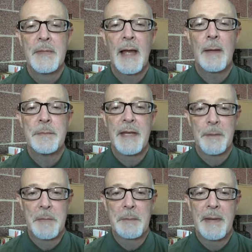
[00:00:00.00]
I'm
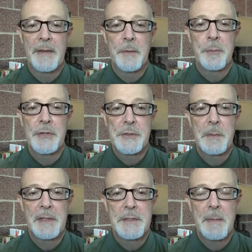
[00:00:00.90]
Dan McMahon, the
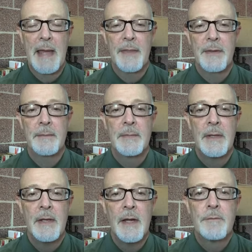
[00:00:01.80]
principal at DeMatha.
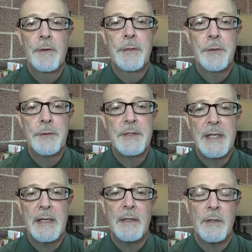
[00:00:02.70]
For
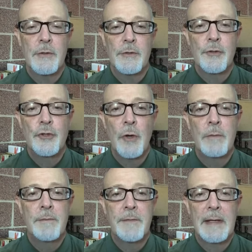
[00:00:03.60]
13 years,
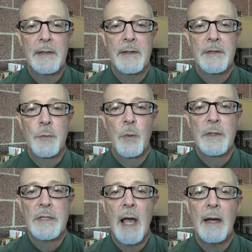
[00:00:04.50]
Joan Phalen has
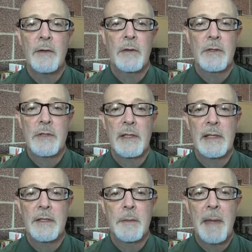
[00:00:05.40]
worked tirelessly
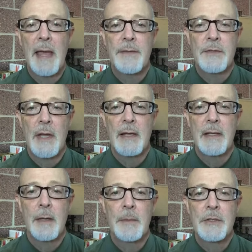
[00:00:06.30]
in DeMatha's
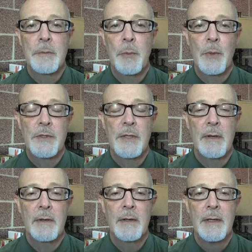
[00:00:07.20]
Academic Support
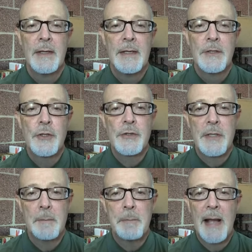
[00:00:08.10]
Center. She is the
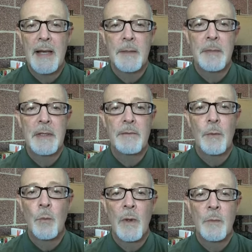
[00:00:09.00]
embodiment of the
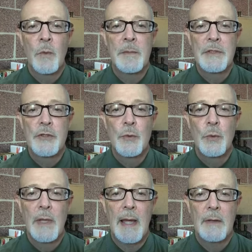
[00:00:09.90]
one woman
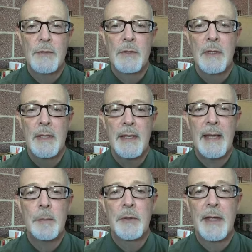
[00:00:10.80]
schoolhouse,
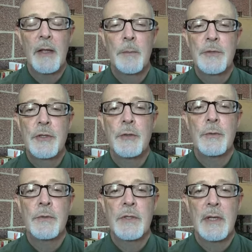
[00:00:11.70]
able to help
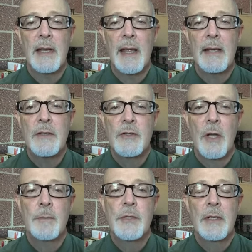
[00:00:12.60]
students in any
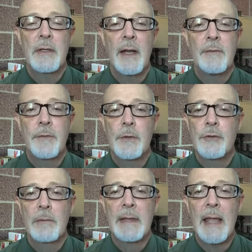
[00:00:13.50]
subject at
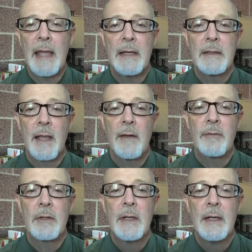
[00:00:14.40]
virtually any
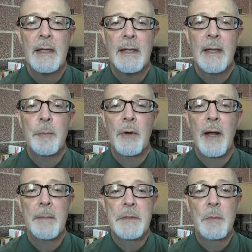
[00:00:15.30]
level, and
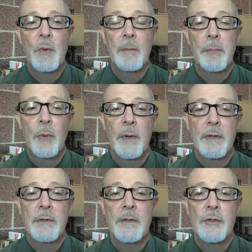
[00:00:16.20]
perhaps more
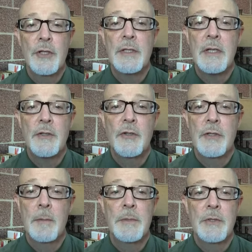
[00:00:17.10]
important, she teaches
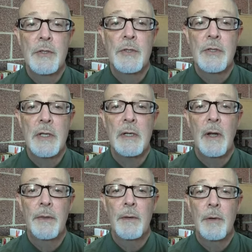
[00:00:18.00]
them to succeed
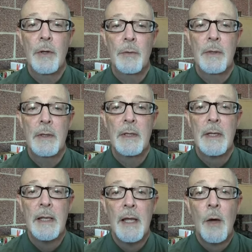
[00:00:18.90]
on their own.
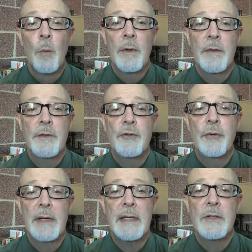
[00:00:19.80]
One of the
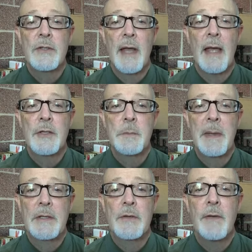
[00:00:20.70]
trickiest
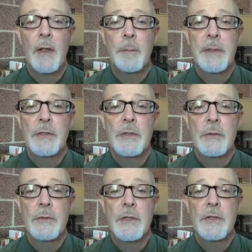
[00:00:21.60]
aspects of helping
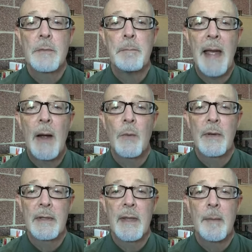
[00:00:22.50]
students is
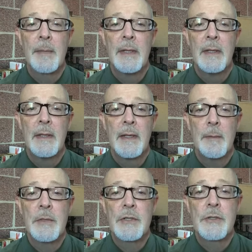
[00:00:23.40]
empowering them,
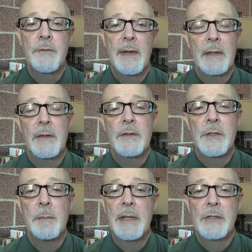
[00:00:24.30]
and Mrs. Phalen is
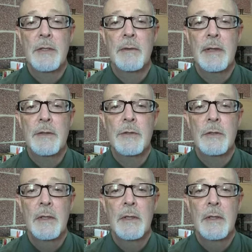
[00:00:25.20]
the best there is.